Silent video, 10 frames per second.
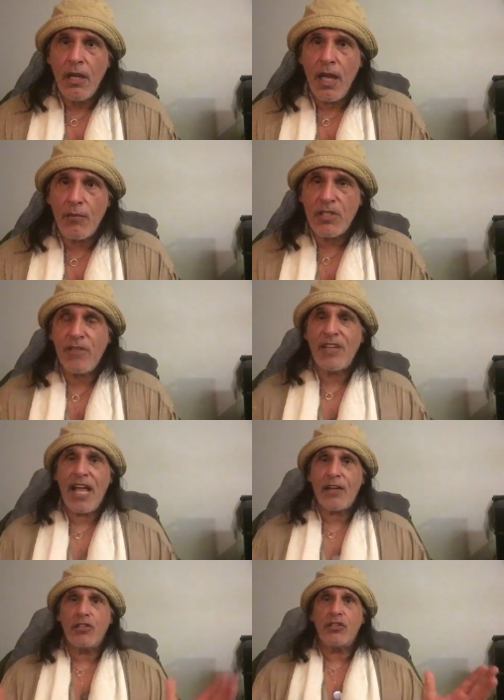and was even
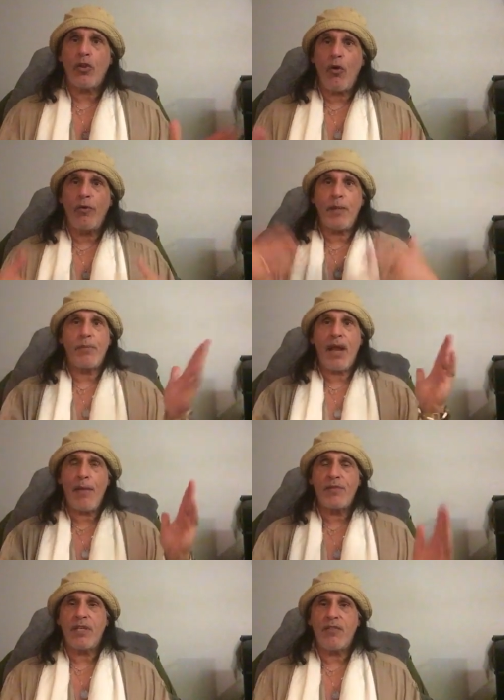actually told I
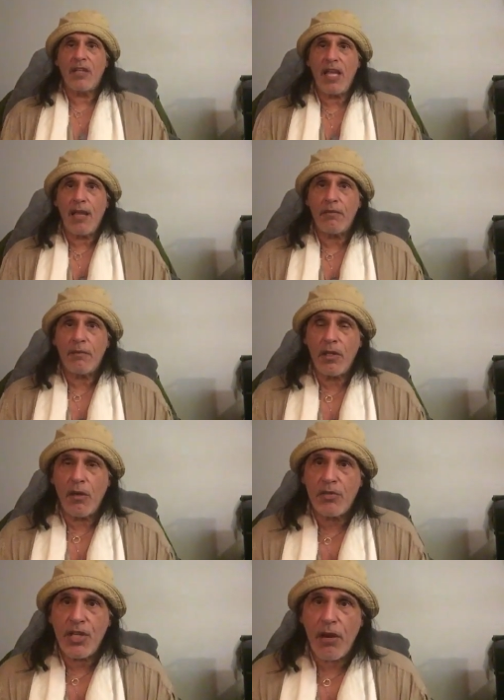perhaps even can't, you
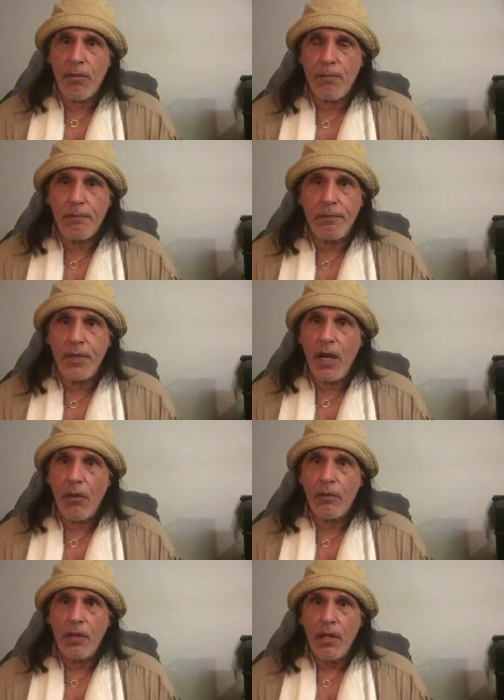know, share, you know,